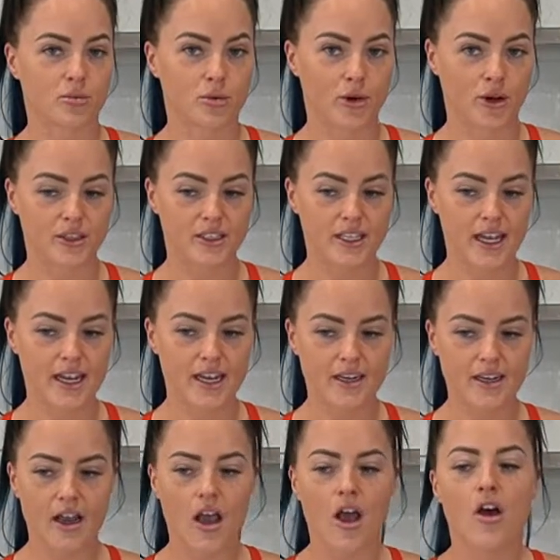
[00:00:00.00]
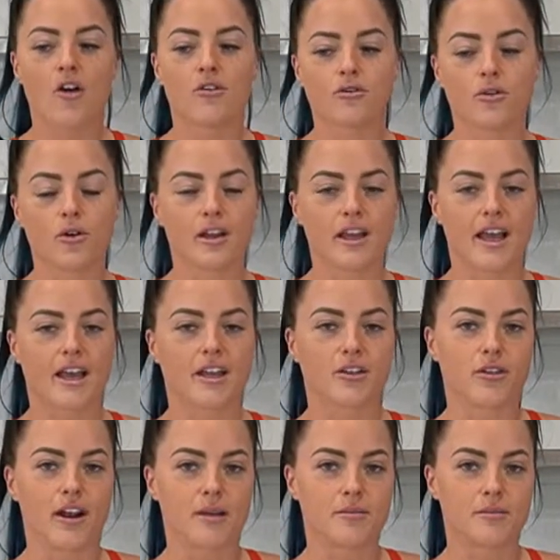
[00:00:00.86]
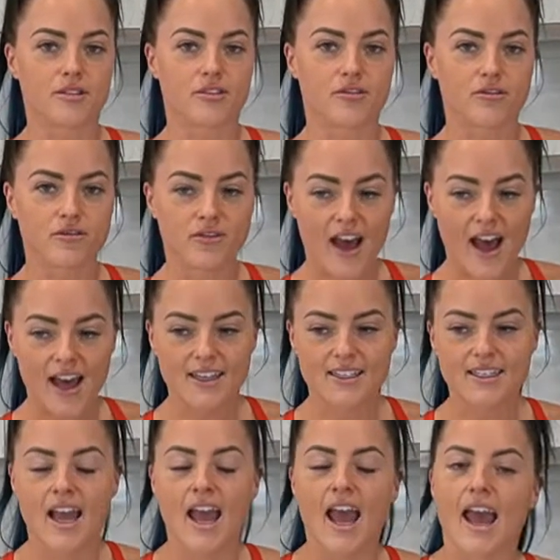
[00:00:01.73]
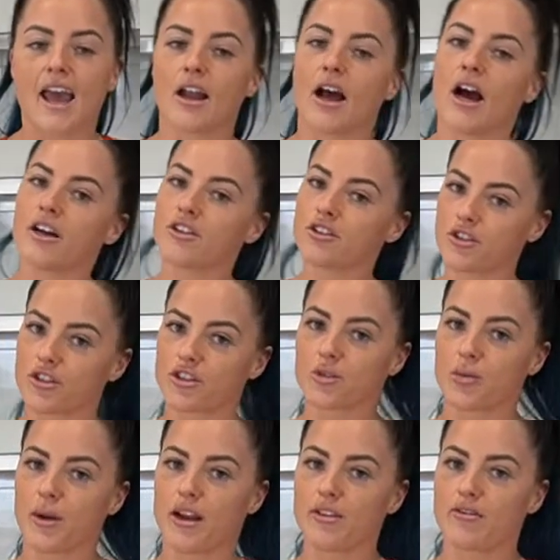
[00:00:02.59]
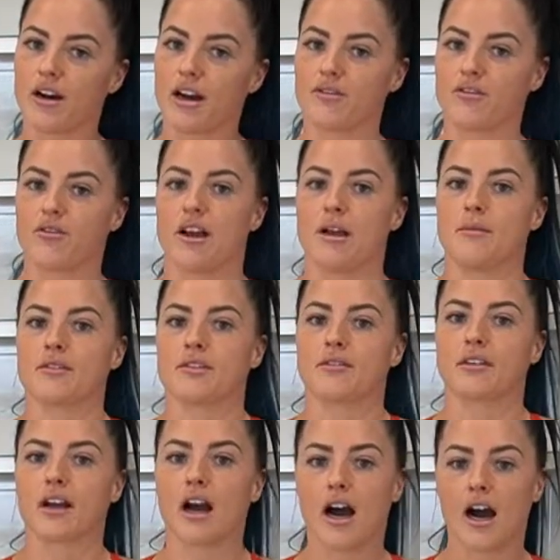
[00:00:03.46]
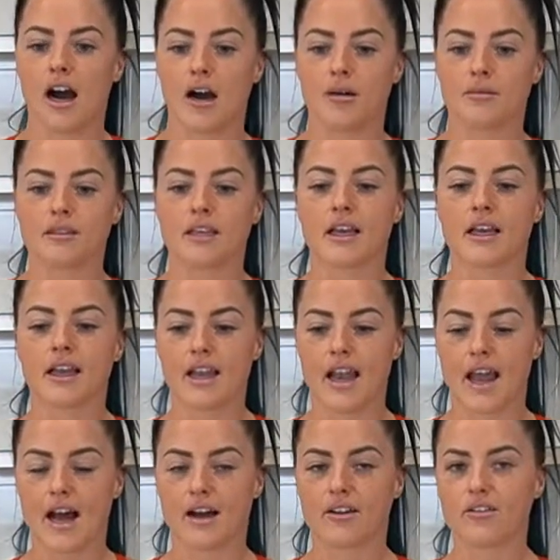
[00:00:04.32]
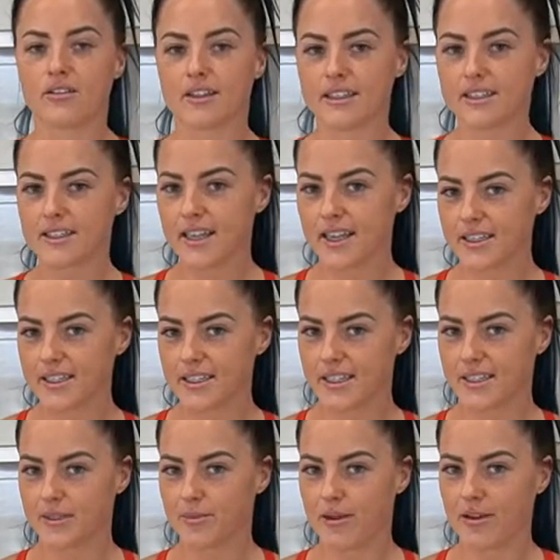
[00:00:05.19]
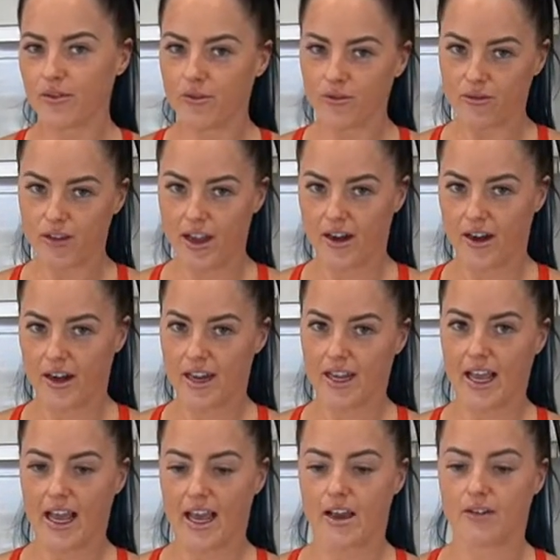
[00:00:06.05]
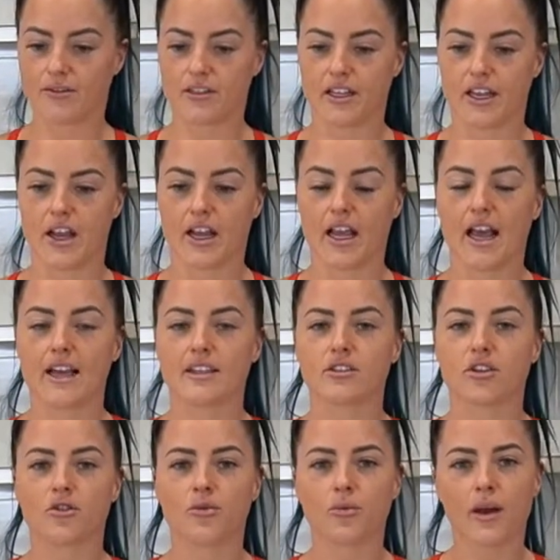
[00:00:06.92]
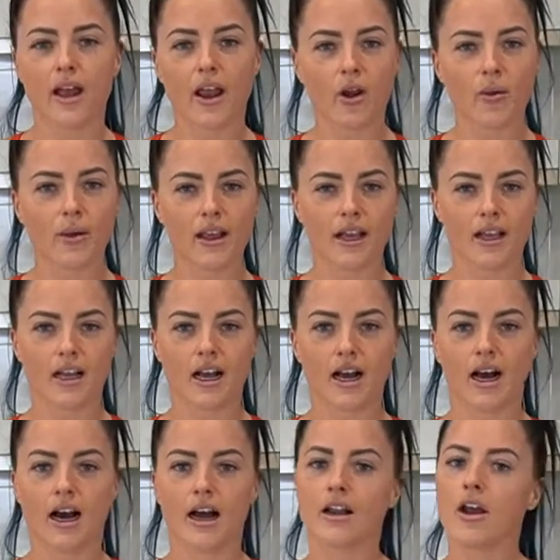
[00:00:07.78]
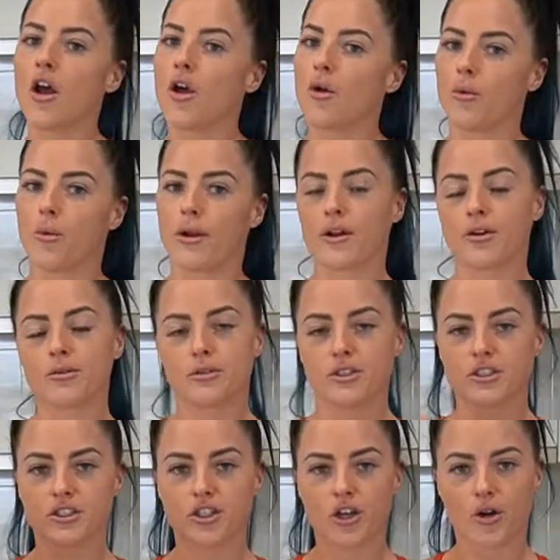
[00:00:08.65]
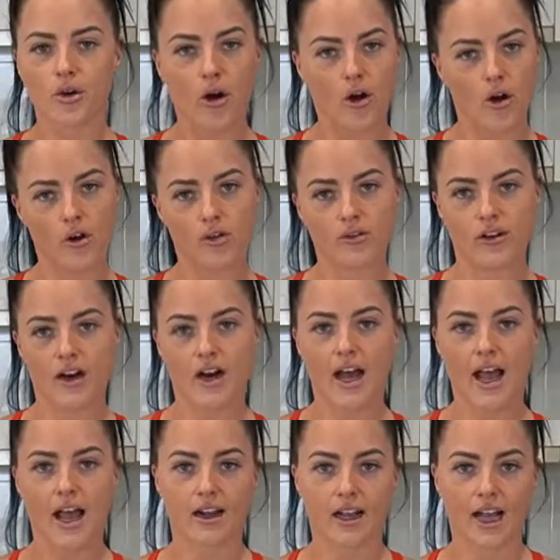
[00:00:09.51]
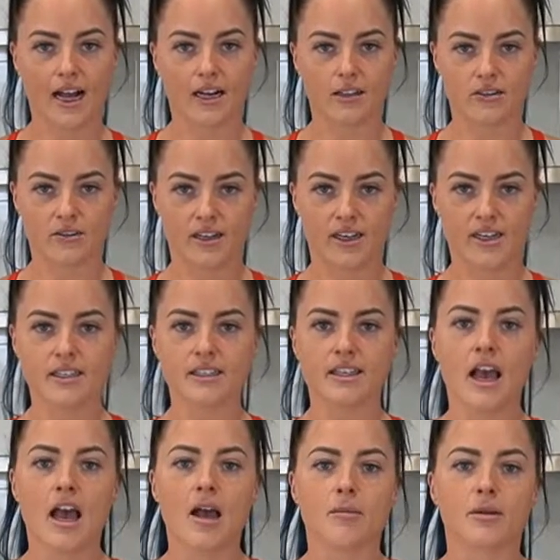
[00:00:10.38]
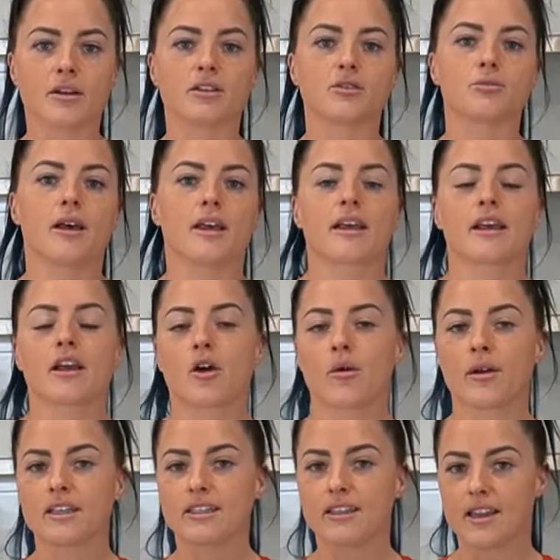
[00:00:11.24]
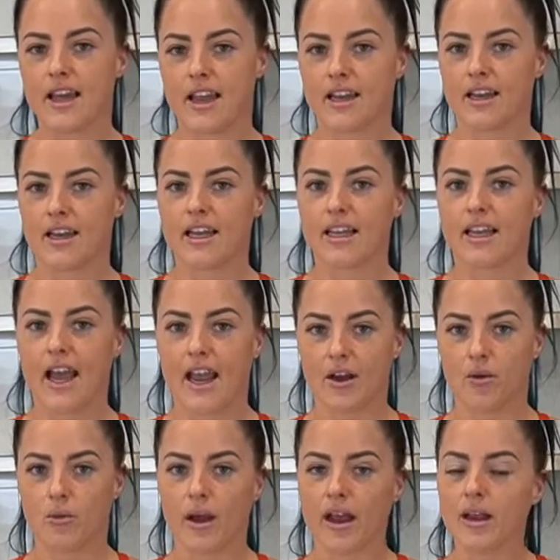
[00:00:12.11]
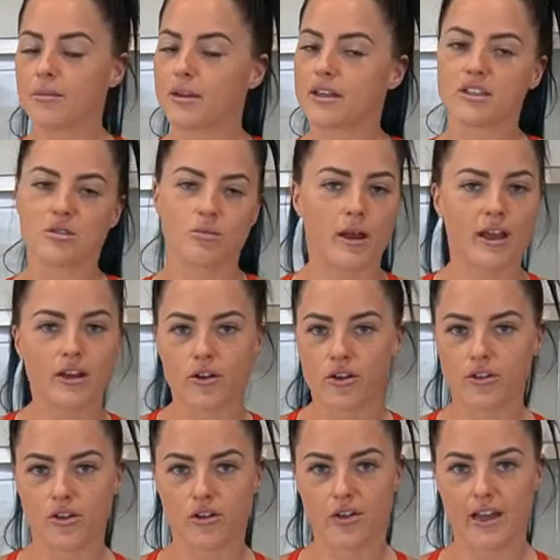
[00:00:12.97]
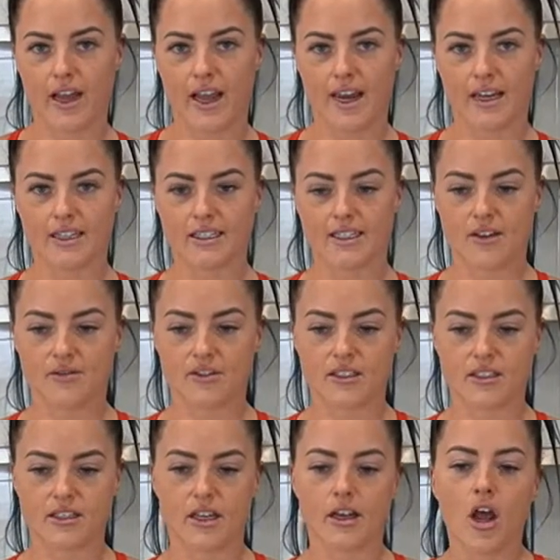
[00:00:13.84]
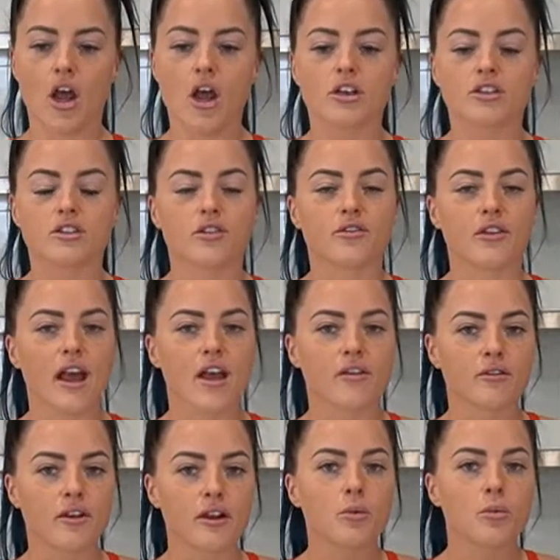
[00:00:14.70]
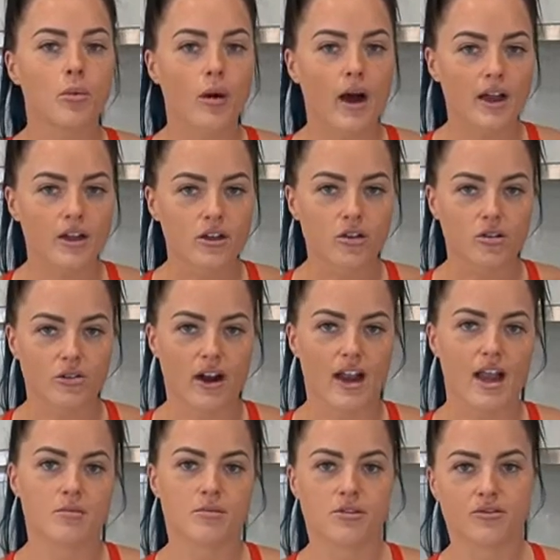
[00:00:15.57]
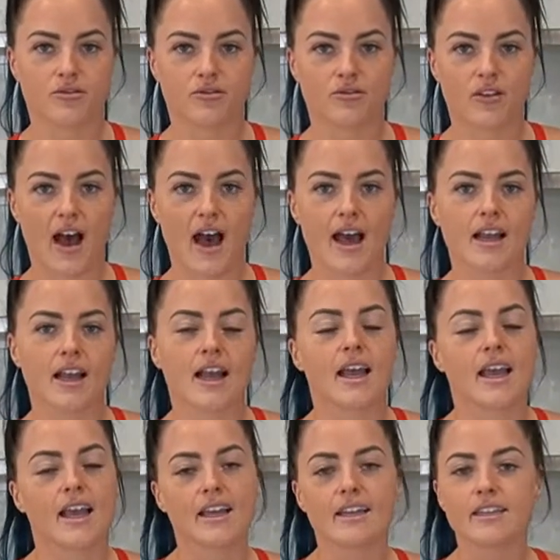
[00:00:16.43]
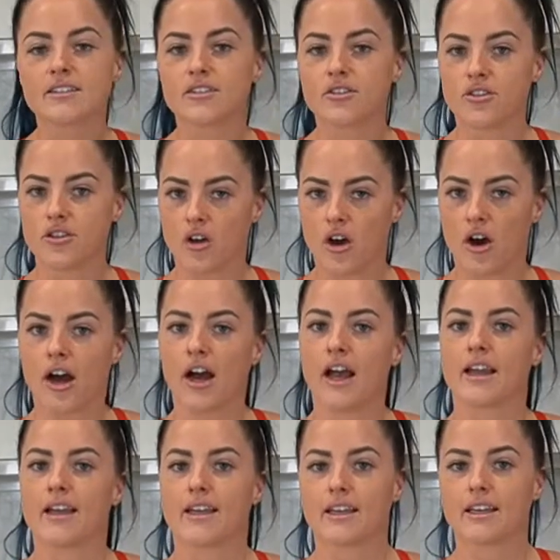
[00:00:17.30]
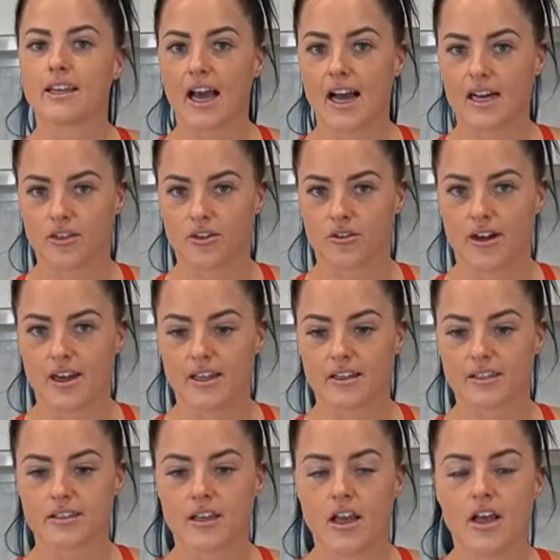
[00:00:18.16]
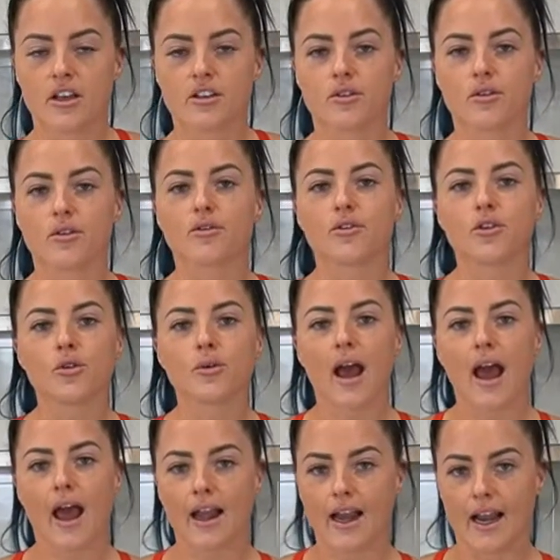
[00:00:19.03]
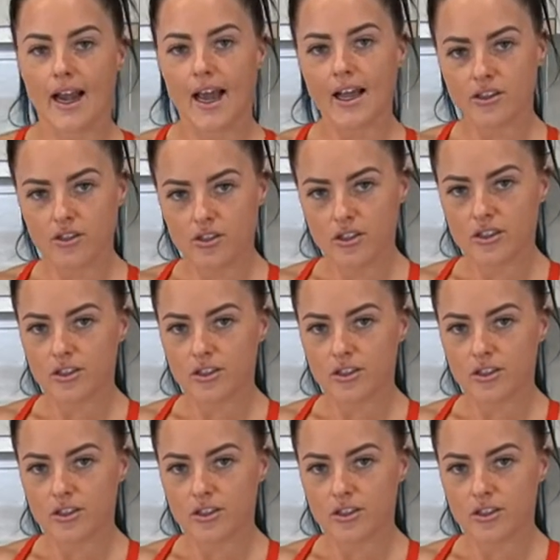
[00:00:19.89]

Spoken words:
protein, 48 grams of fat, and 125 grams of carbs. Now, listening to this bit very carefully, okay? So if we're doing a cut, we don't want to go over our calories because we're going to then gain weight because we're no longer in a deficit. So for every 1 gram of fat, it is 9 calories. So if you add an extra